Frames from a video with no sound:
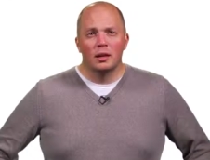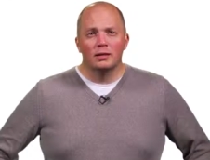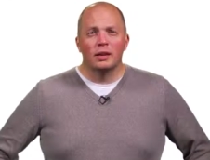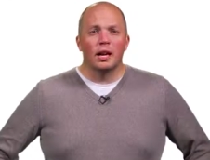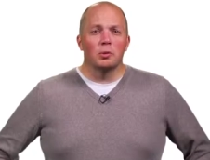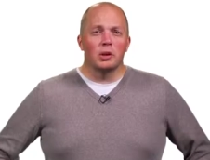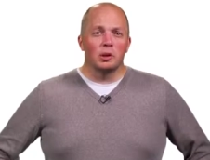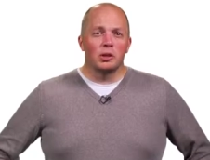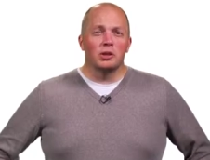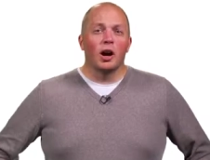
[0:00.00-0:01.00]
Today we're going
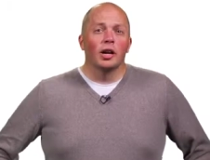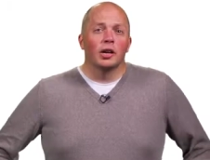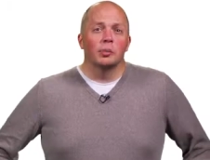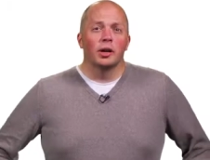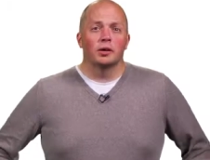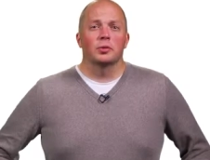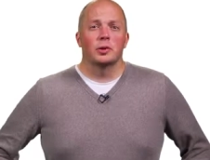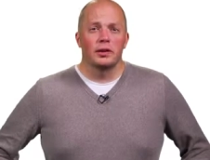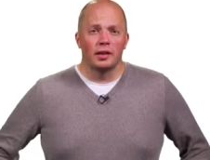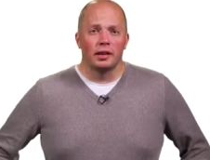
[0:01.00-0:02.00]
to be talking about
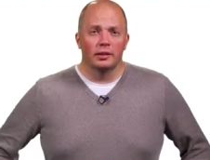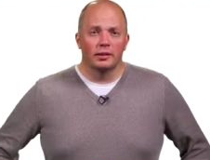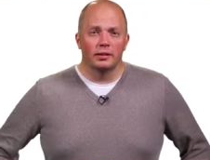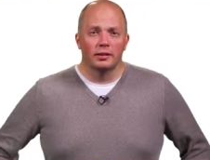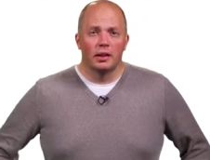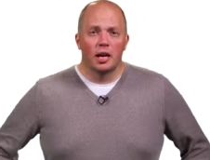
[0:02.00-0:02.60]
three things.